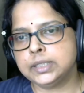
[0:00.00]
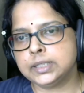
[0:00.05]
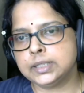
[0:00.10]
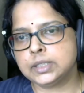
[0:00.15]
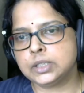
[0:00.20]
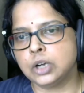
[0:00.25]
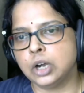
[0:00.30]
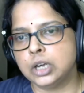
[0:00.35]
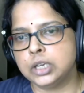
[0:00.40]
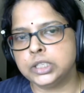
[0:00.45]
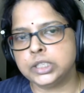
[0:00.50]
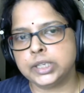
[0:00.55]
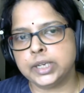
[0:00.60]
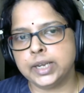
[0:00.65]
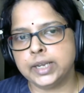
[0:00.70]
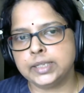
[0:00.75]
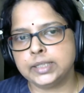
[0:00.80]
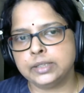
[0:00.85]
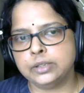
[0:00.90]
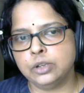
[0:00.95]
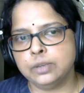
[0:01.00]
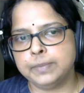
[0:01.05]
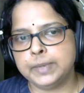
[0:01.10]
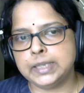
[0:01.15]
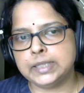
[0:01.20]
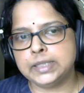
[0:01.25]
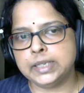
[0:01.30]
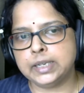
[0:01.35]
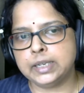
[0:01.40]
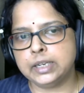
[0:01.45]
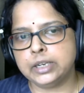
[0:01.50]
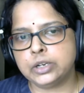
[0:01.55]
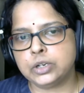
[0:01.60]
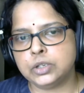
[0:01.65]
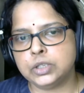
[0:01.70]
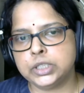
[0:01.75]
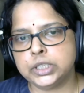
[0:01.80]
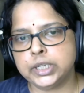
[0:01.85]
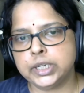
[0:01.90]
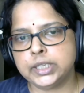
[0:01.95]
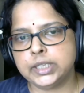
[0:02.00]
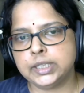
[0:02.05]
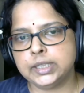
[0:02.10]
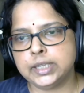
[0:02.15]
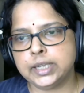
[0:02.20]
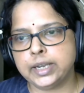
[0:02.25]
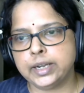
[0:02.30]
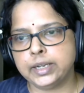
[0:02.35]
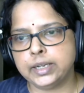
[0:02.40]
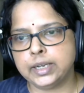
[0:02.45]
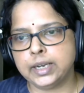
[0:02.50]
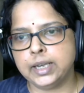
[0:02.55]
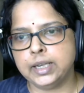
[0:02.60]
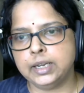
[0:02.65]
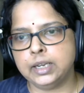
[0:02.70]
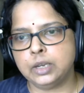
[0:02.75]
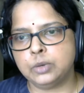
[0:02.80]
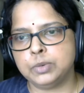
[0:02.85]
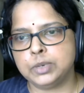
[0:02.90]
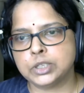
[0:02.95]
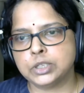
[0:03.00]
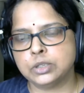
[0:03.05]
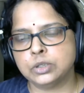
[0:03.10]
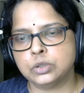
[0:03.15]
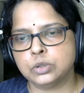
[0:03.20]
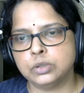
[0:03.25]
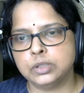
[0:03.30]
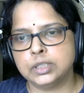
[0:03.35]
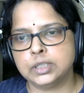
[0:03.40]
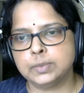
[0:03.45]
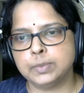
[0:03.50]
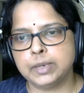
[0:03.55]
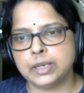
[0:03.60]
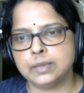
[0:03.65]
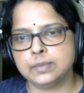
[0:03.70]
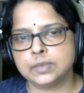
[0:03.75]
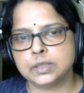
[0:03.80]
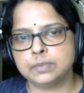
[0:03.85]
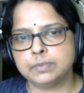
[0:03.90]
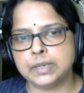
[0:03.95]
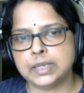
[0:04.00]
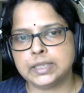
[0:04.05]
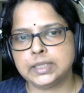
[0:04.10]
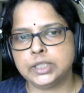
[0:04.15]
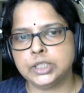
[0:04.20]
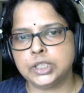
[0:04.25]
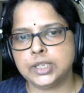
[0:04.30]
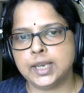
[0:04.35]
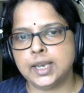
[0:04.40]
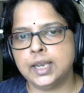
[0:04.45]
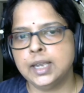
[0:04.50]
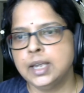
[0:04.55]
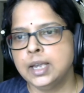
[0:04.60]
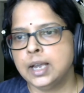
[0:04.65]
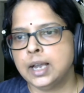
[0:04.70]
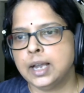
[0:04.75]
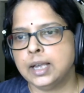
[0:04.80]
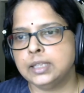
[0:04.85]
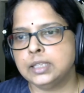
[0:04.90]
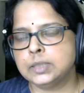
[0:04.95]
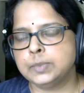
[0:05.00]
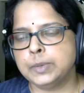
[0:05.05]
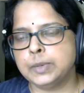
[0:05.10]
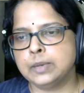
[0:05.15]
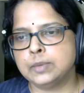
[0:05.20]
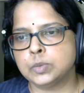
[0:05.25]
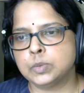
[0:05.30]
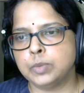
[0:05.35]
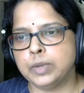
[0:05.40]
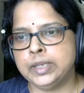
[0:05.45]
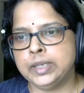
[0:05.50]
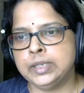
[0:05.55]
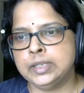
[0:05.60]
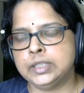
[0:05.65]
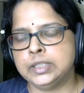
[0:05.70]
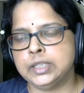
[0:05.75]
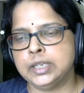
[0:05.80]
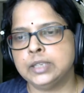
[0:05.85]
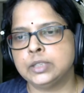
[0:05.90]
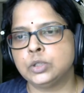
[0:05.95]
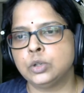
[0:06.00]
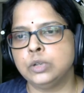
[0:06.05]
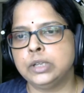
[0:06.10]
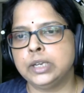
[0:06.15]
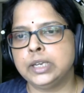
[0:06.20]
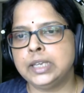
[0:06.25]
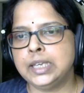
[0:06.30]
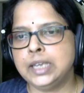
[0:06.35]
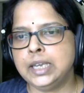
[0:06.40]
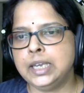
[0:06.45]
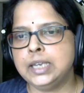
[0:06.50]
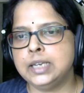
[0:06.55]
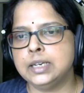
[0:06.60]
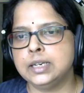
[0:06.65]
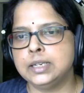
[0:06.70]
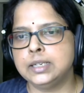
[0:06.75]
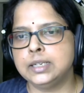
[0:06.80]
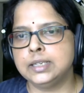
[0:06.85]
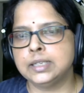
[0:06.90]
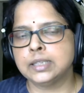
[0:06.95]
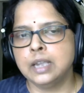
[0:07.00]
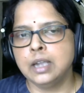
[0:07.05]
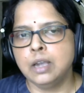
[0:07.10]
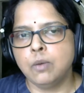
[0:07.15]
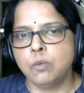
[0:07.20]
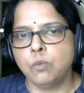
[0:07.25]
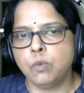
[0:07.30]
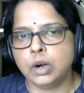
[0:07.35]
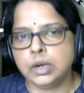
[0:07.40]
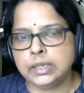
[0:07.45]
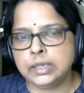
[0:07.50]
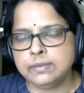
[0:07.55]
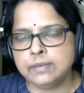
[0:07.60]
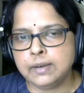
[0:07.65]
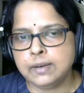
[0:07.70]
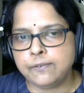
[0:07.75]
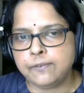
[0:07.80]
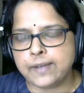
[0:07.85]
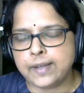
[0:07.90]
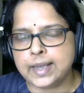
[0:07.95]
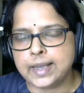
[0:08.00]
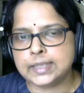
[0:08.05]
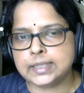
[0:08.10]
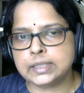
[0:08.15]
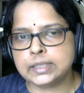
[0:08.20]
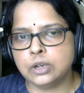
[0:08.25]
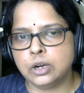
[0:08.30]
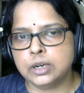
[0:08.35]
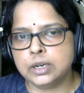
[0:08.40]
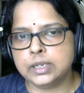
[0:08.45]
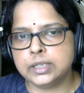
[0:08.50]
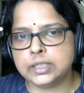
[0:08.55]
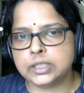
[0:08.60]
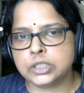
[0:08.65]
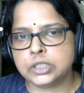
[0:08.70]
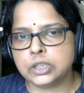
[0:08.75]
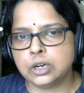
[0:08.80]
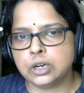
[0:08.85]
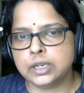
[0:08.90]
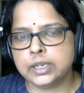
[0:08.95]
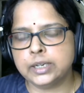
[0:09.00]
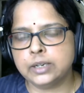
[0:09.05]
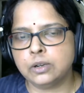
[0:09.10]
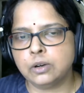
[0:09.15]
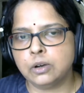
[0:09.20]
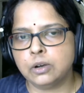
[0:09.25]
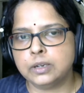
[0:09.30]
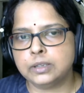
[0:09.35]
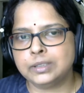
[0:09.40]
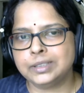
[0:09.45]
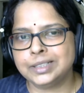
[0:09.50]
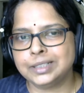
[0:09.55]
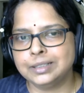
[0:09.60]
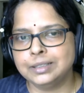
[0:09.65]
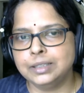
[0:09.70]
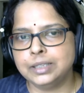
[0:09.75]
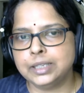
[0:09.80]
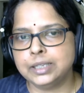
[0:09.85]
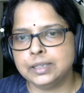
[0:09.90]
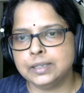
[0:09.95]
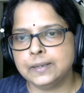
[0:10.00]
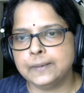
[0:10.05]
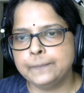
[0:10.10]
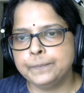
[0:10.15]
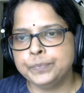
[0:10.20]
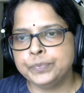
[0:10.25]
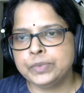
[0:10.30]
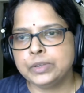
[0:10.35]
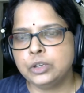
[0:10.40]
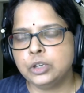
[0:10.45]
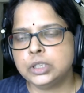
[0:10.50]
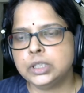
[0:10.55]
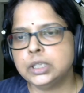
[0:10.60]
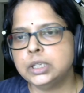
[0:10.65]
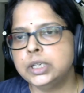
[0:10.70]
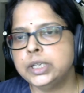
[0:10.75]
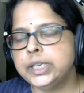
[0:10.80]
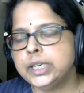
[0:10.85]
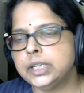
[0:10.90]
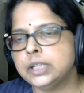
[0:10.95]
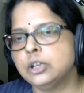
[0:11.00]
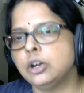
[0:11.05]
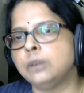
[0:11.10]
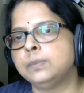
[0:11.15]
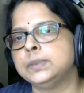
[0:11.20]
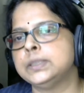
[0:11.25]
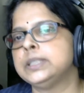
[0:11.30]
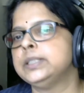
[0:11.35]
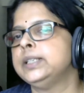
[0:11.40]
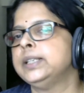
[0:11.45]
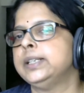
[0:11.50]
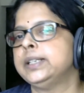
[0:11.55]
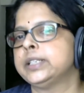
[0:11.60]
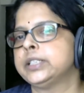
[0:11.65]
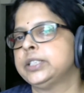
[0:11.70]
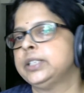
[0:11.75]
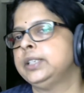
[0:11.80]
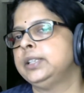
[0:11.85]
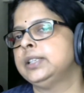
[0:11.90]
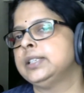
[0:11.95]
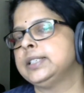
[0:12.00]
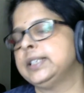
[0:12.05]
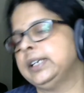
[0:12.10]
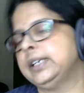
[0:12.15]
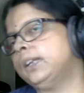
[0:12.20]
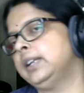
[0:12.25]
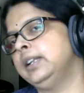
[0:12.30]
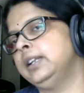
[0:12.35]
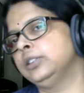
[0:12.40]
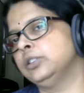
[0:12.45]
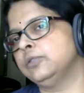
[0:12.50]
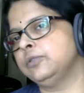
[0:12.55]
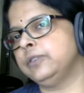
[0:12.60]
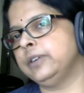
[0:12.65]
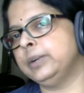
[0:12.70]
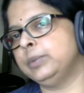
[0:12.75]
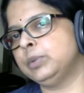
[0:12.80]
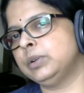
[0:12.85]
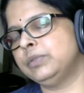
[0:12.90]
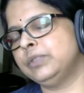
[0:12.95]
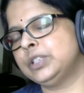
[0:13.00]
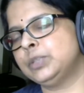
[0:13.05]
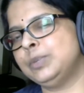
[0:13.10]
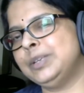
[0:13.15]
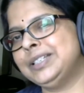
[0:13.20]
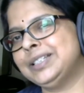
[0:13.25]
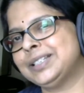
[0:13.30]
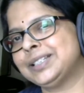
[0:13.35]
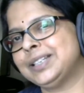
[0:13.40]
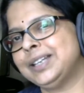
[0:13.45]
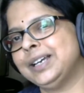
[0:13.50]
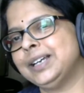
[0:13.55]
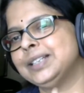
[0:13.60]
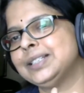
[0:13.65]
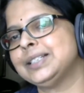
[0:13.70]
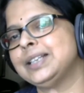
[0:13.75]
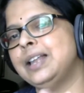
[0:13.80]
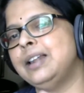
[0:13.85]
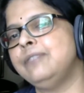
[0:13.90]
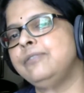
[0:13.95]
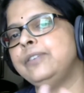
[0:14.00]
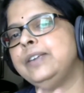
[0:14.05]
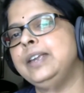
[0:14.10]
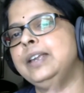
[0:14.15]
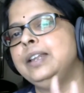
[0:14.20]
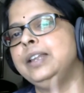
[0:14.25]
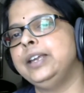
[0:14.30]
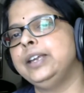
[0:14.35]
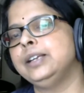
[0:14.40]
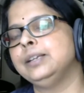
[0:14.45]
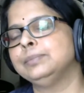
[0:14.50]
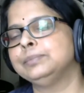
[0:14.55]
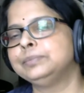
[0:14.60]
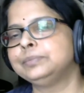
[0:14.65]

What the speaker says: is conjugate, you're basically conjugating the entire equation. So this becomes plus j and this becomes minus j. So the key here is whatever phase got distorted or turned here, you're turning it in the opposite direction in the second length of fiber, which means it's like a self-healing